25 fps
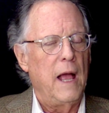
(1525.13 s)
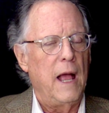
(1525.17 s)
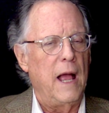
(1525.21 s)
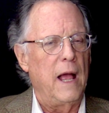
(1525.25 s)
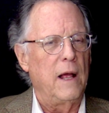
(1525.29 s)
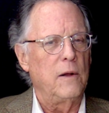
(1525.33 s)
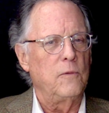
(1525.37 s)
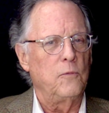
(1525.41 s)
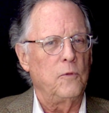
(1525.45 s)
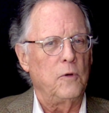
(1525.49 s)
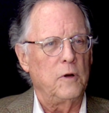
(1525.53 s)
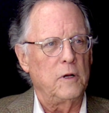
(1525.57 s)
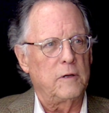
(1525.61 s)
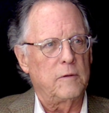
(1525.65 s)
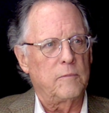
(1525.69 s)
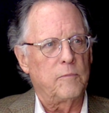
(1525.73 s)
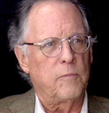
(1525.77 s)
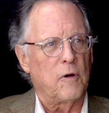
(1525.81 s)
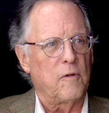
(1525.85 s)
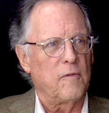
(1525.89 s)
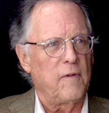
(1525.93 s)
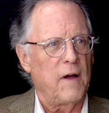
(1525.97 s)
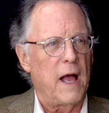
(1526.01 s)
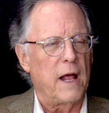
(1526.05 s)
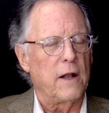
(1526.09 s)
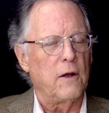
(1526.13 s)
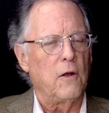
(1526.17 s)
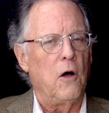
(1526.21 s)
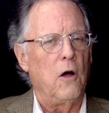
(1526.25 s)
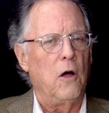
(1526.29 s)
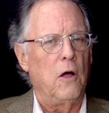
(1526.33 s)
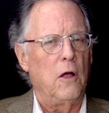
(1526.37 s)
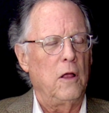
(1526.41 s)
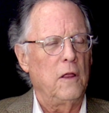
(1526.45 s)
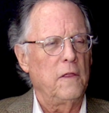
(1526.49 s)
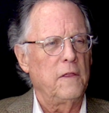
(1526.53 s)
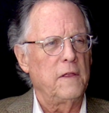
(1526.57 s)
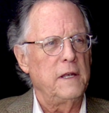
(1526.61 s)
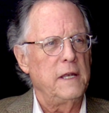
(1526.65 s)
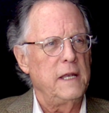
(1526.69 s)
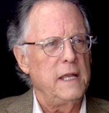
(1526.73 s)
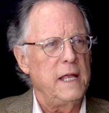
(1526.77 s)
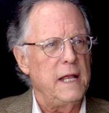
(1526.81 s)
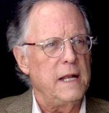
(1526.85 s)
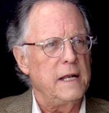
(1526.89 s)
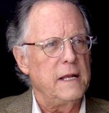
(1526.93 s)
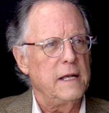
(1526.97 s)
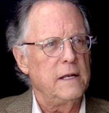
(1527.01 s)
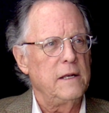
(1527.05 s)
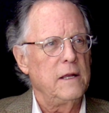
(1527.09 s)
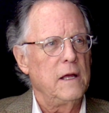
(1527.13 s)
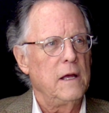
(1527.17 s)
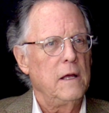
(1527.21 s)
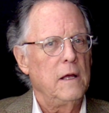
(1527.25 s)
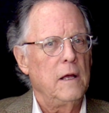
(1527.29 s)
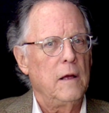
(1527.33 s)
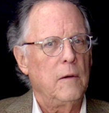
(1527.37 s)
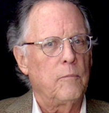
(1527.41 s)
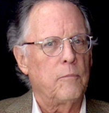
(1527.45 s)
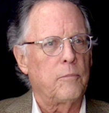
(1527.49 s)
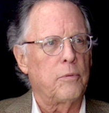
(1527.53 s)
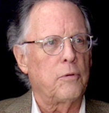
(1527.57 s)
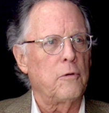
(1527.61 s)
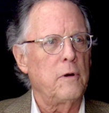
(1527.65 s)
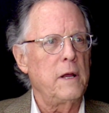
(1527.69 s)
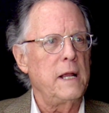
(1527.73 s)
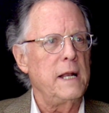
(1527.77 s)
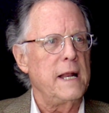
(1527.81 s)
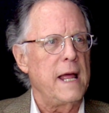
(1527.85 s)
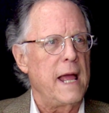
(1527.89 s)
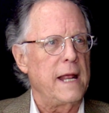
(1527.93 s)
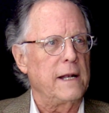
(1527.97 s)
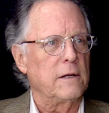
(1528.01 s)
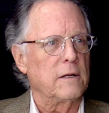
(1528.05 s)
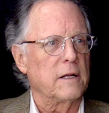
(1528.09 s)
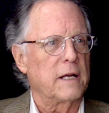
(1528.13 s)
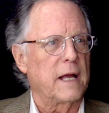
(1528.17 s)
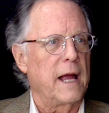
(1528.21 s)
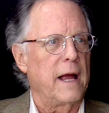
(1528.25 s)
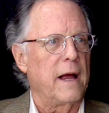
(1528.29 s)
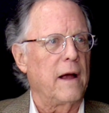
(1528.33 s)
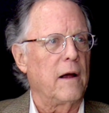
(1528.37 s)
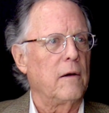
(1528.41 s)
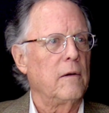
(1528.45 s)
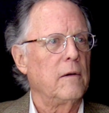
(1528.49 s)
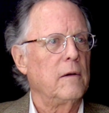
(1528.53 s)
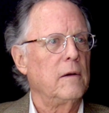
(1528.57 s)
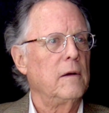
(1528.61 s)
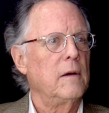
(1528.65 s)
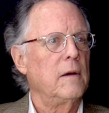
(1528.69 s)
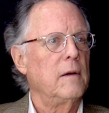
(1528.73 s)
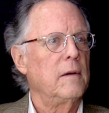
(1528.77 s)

and would provide all the needed prenatal care.